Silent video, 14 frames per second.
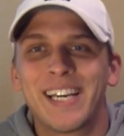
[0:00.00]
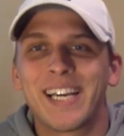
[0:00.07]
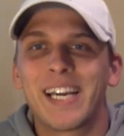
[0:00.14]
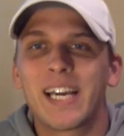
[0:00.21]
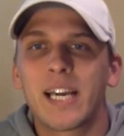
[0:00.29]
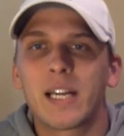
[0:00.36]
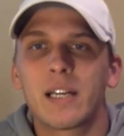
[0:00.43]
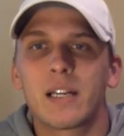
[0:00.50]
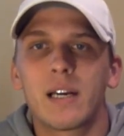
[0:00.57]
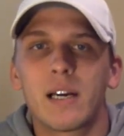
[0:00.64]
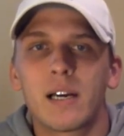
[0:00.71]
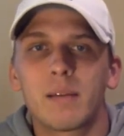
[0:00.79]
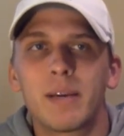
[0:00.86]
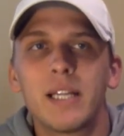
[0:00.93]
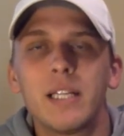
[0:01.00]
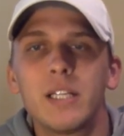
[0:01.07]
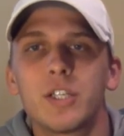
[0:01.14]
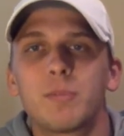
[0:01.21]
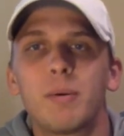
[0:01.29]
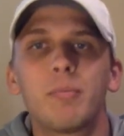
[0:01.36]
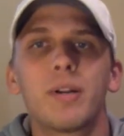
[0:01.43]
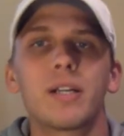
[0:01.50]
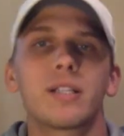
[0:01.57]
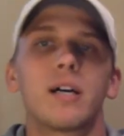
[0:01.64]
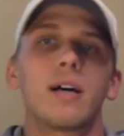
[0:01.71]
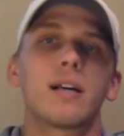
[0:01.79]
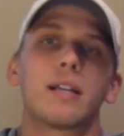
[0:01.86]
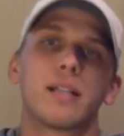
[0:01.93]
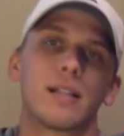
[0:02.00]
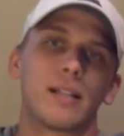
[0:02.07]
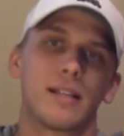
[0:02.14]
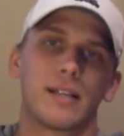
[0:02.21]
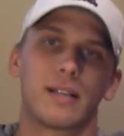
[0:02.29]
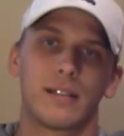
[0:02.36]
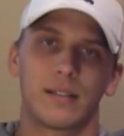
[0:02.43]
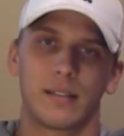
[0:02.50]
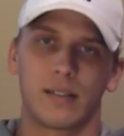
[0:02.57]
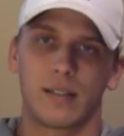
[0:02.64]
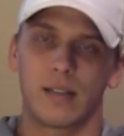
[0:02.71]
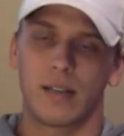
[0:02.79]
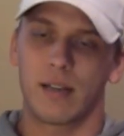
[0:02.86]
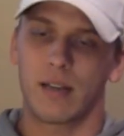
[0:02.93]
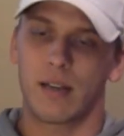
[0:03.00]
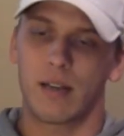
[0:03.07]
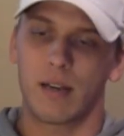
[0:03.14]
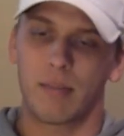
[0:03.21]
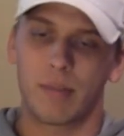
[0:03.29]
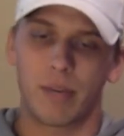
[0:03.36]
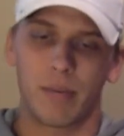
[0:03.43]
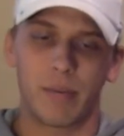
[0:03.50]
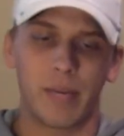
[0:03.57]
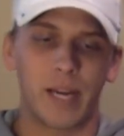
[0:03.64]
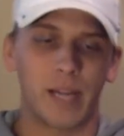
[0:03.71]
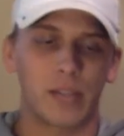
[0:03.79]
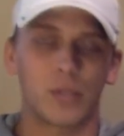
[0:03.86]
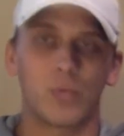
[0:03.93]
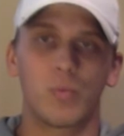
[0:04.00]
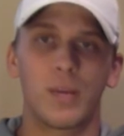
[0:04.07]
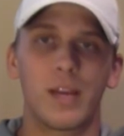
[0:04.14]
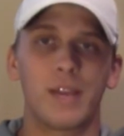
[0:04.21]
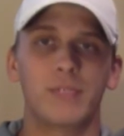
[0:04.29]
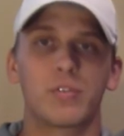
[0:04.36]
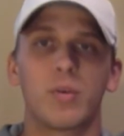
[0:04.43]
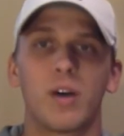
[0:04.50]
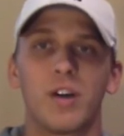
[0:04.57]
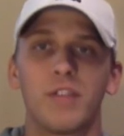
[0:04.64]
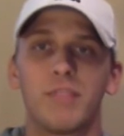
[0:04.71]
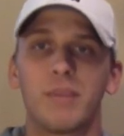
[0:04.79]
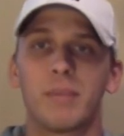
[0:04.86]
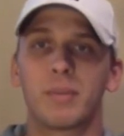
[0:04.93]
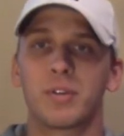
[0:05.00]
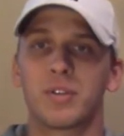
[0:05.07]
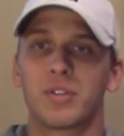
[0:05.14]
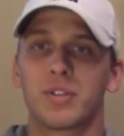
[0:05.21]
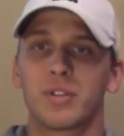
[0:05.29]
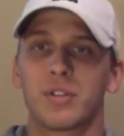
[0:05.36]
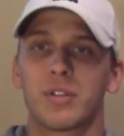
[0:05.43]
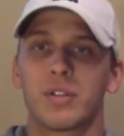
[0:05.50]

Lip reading: And mainly just people not talking in the league. I mean, we have 12 members.